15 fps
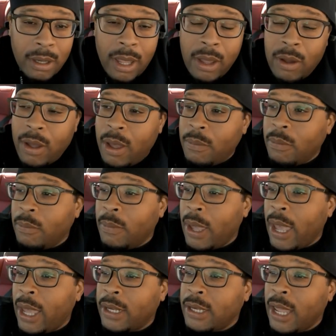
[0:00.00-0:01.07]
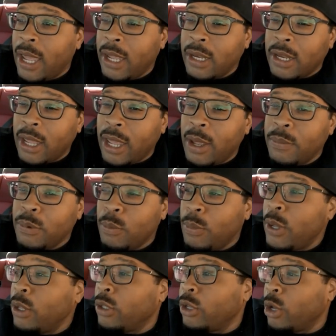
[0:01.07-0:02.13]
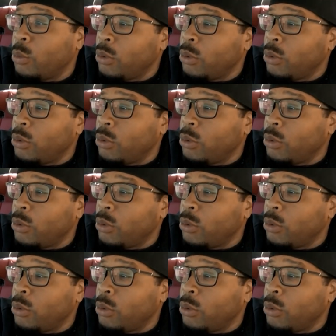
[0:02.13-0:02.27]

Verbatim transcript: They're gonna have a bad day. The empty building